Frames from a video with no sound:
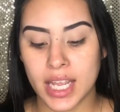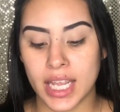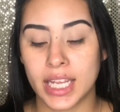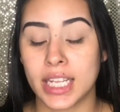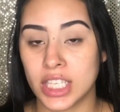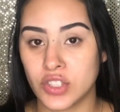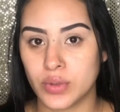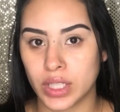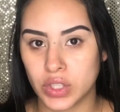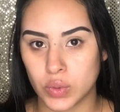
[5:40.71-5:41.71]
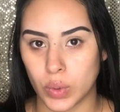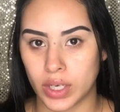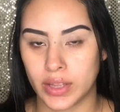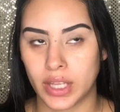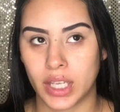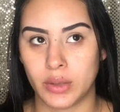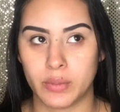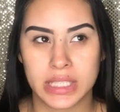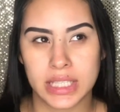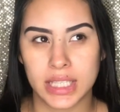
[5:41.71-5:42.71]
It is drugstore. They
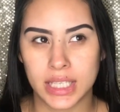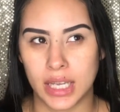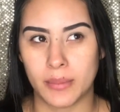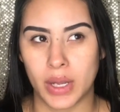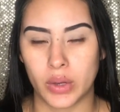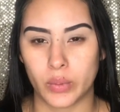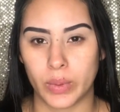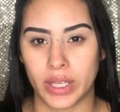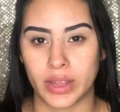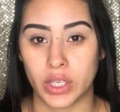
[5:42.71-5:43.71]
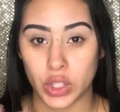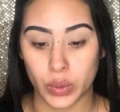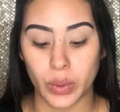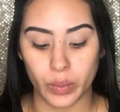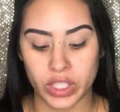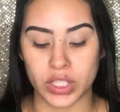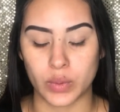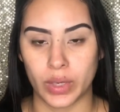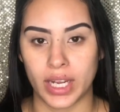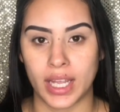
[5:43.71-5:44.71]
recently came out with a new one, which is
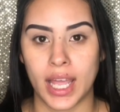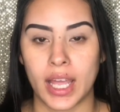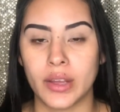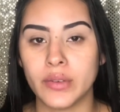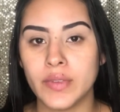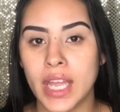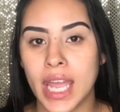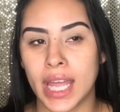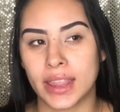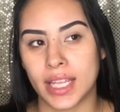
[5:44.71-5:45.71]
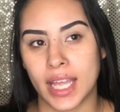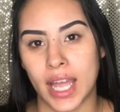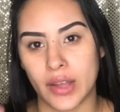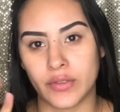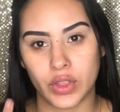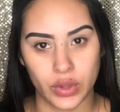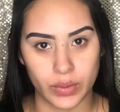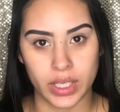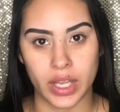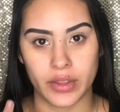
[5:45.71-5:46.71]
the one I have. And they have
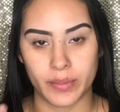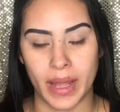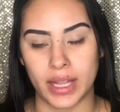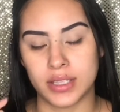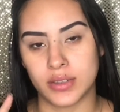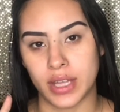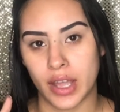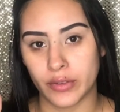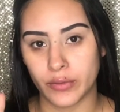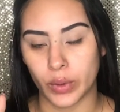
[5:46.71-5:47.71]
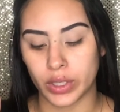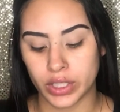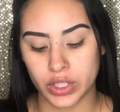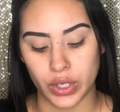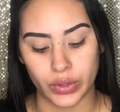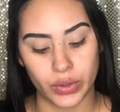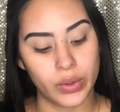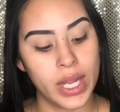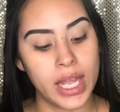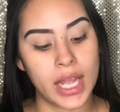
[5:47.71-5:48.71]
3 other palettes. So they have 4 in
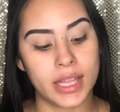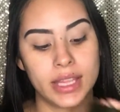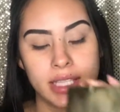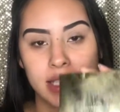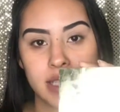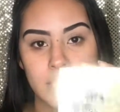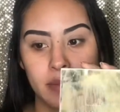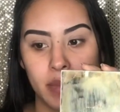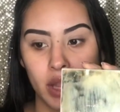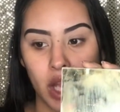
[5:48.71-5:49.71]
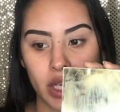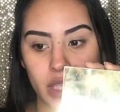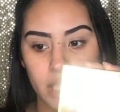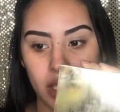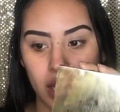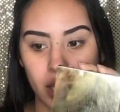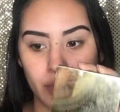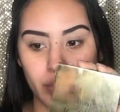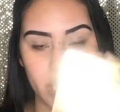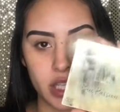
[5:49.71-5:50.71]
total. This is the Milani
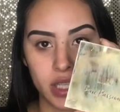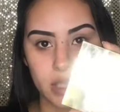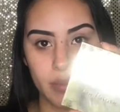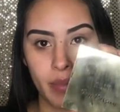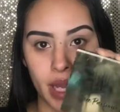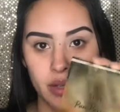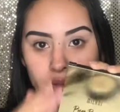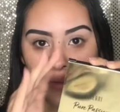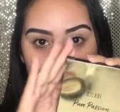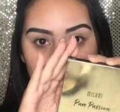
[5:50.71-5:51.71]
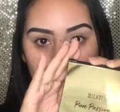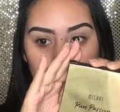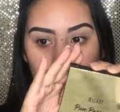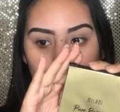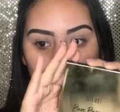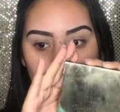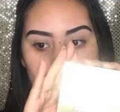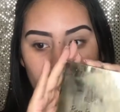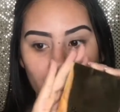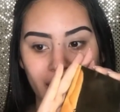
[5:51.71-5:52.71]
Precious Petal. Let me not
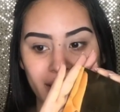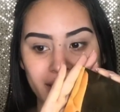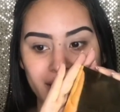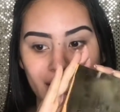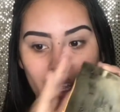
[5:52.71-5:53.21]
blind you guys.